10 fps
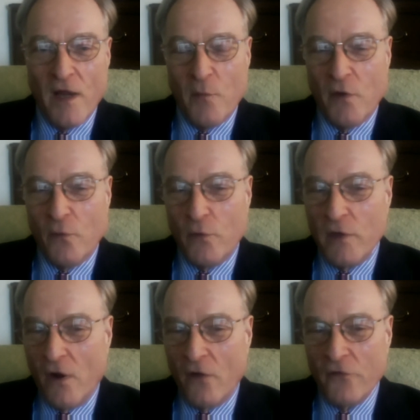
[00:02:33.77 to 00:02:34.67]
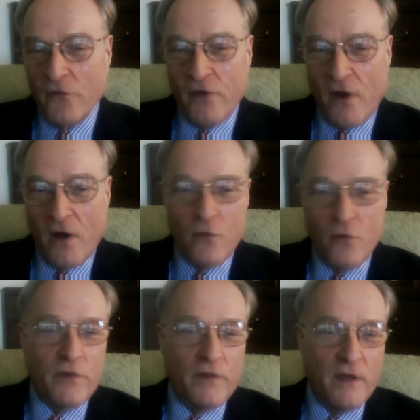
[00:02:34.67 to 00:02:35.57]
But we all saw
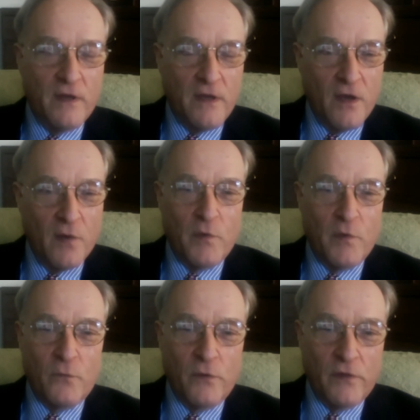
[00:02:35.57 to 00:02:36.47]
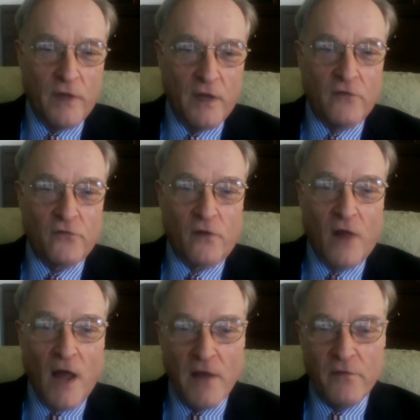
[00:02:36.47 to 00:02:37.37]
within him and within his
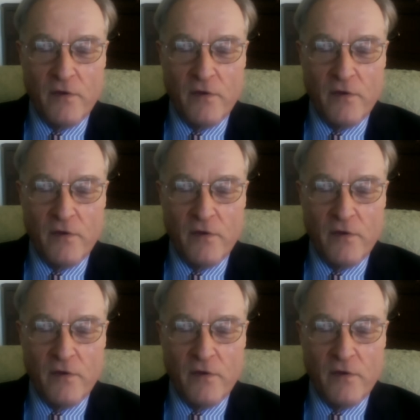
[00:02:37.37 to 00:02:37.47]
life